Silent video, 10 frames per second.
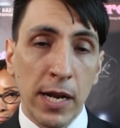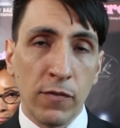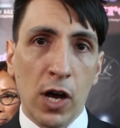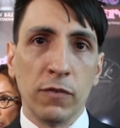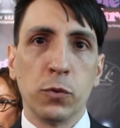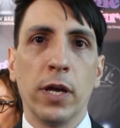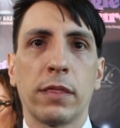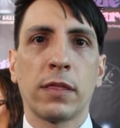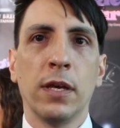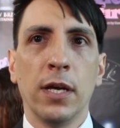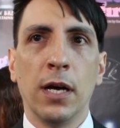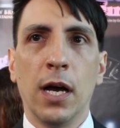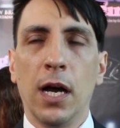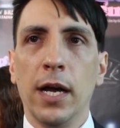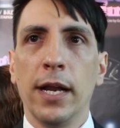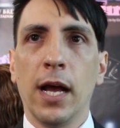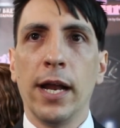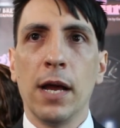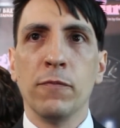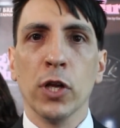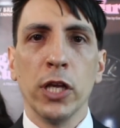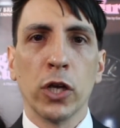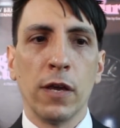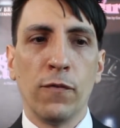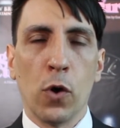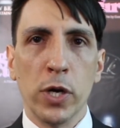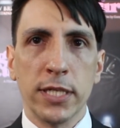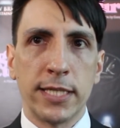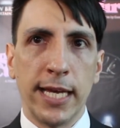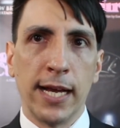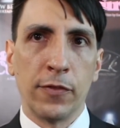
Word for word: been involved with, and I'm really looking forward to seeing